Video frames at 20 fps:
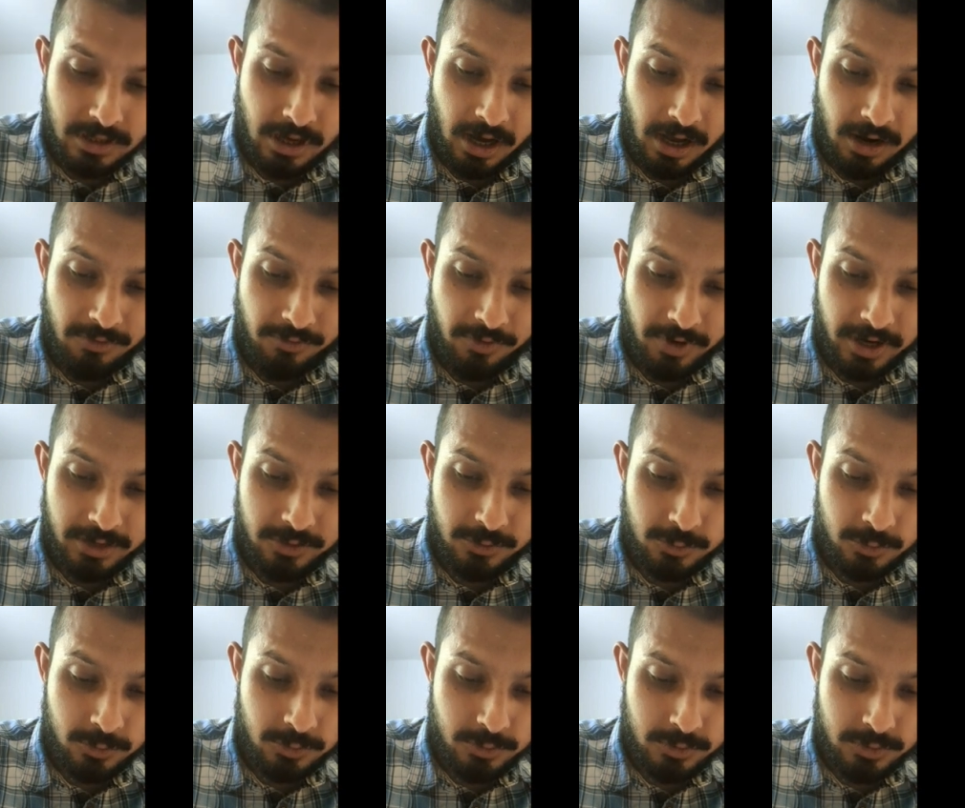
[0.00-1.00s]
alpha
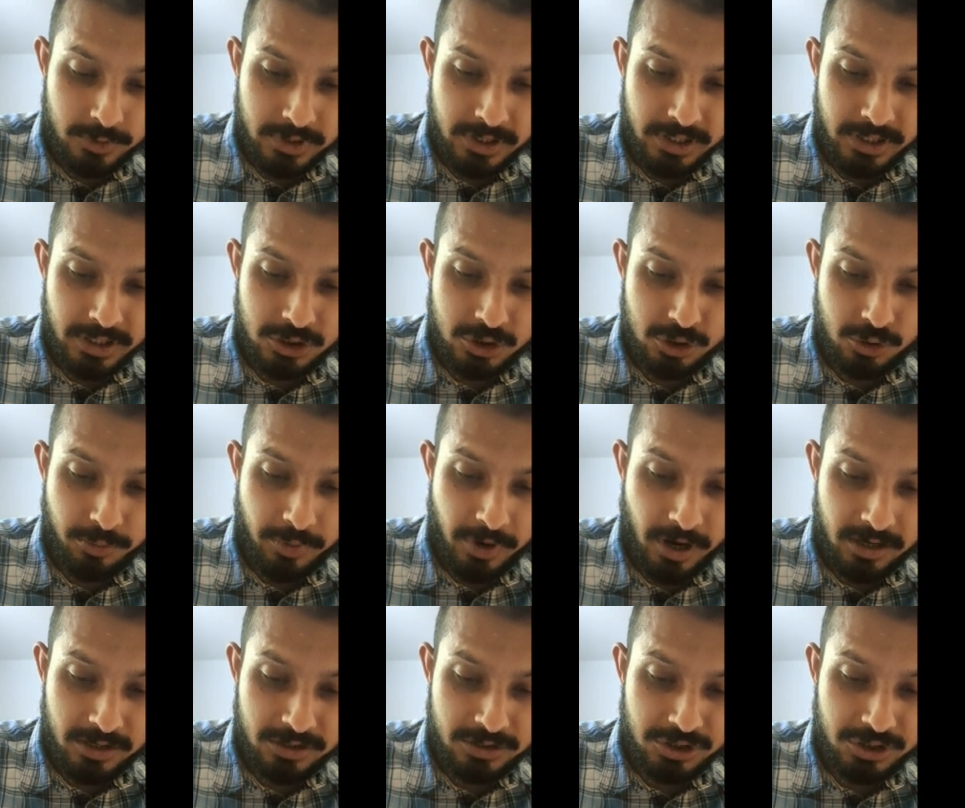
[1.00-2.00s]
2 e raised to
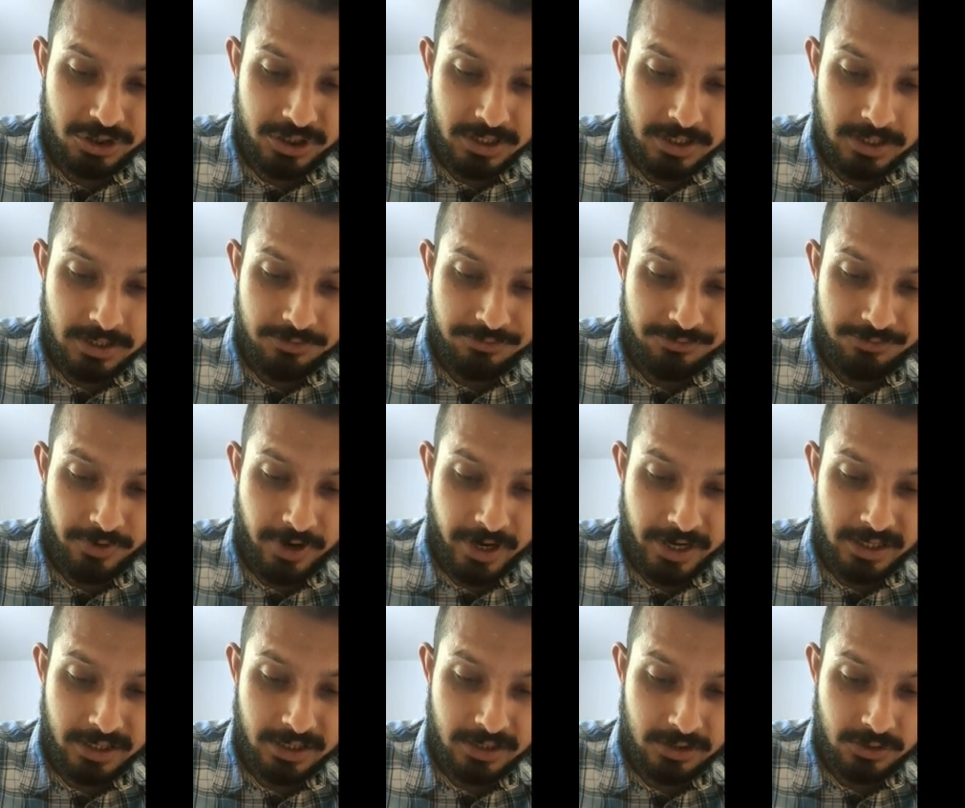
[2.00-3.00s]
power j
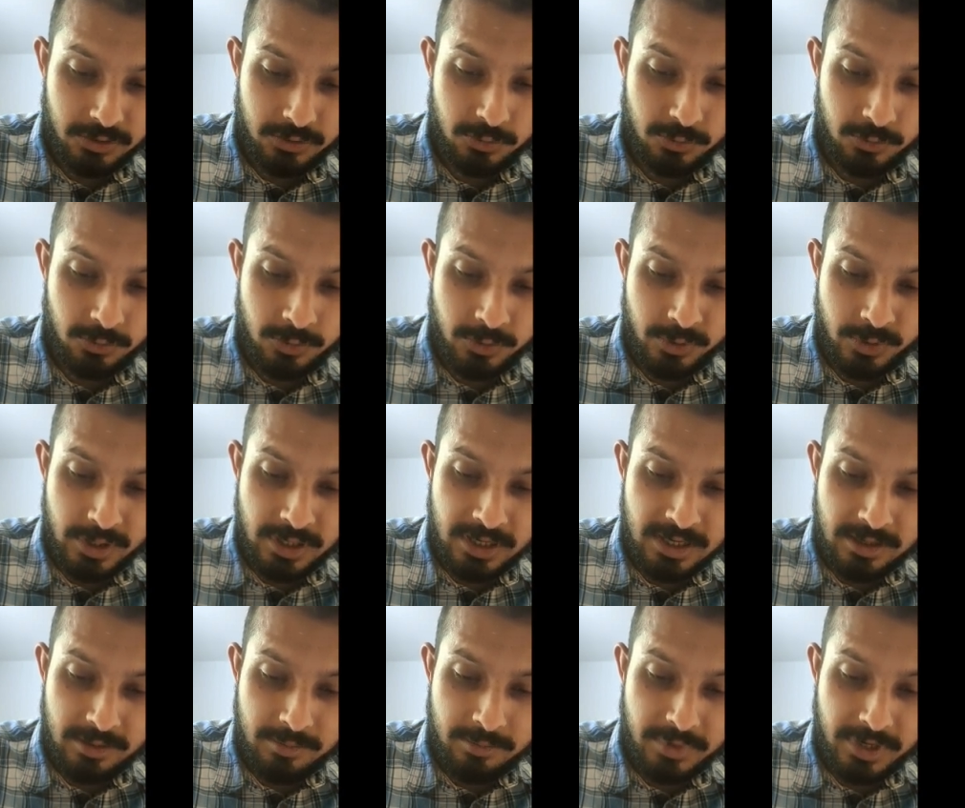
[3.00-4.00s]
phi 2
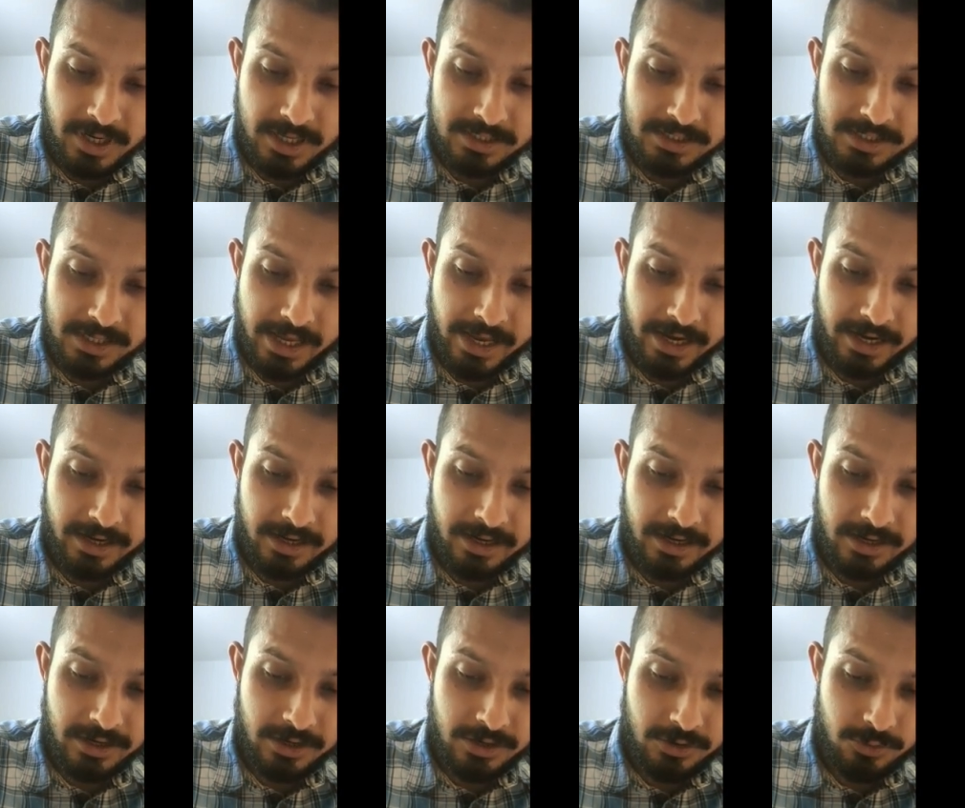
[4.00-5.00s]
plus
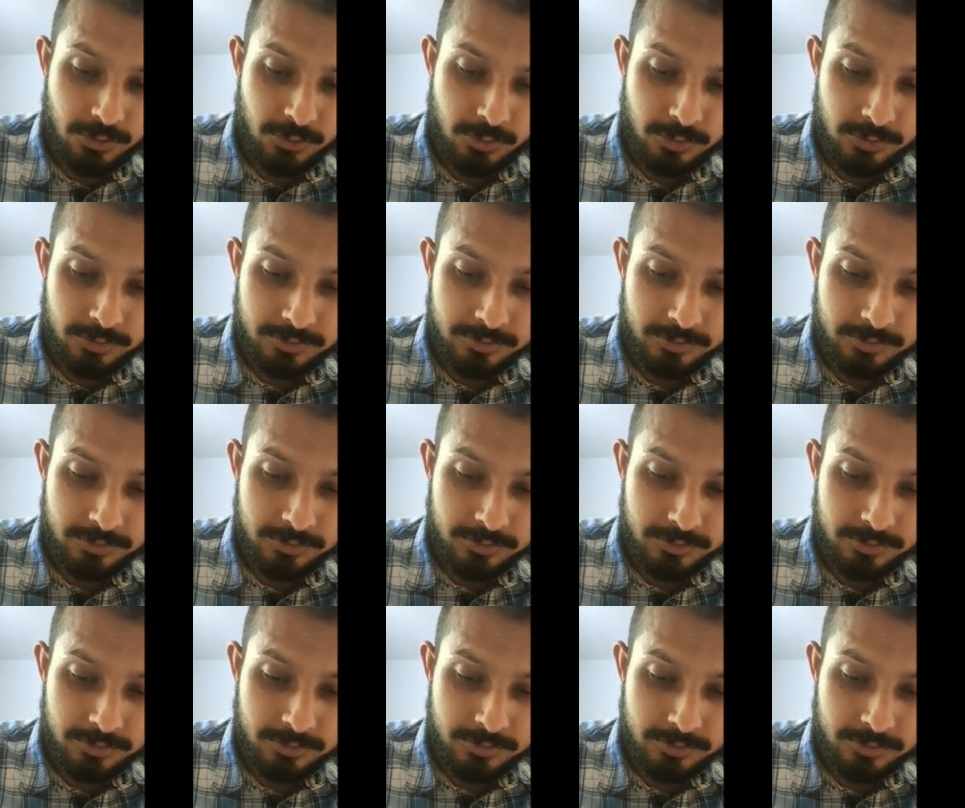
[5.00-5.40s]
n2.